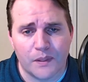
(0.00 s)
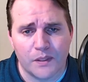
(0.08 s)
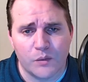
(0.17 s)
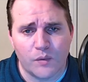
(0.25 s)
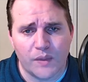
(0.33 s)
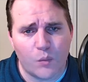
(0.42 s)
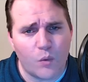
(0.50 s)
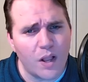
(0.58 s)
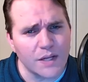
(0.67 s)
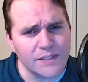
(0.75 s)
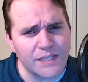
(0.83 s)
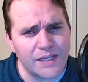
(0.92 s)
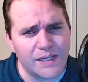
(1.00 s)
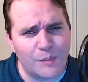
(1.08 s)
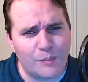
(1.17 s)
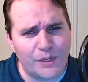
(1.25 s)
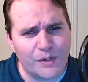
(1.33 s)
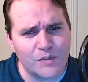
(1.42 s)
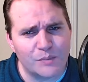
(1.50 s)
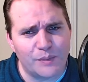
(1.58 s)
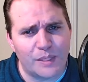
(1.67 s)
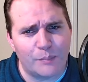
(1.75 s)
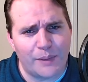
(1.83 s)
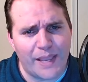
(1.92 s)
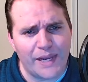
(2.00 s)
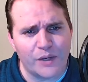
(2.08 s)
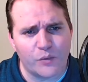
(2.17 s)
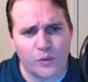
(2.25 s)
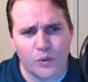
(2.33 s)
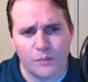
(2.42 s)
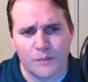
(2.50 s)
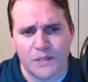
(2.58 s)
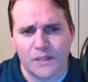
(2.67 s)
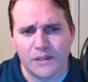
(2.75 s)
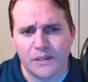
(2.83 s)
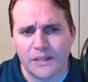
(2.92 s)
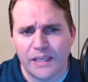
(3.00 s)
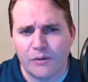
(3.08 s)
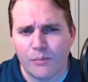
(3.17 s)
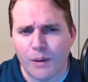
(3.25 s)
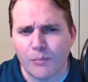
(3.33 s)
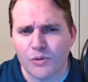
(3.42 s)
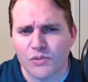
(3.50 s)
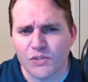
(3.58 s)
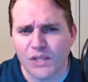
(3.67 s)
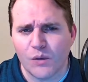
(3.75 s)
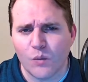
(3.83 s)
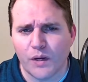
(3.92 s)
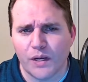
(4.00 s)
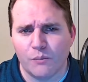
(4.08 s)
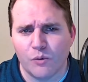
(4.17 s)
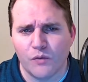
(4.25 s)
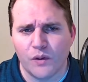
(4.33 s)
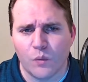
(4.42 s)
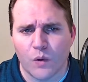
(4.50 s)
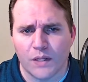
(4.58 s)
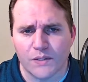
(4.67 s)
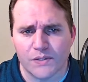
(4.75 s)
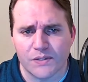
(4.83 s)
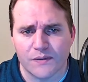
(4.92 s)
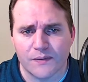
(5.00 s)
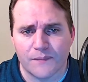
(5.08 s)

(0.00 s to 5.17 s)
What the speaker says: When they walked in, it appeared to be a panic room. He remembered seeing one in a movie once.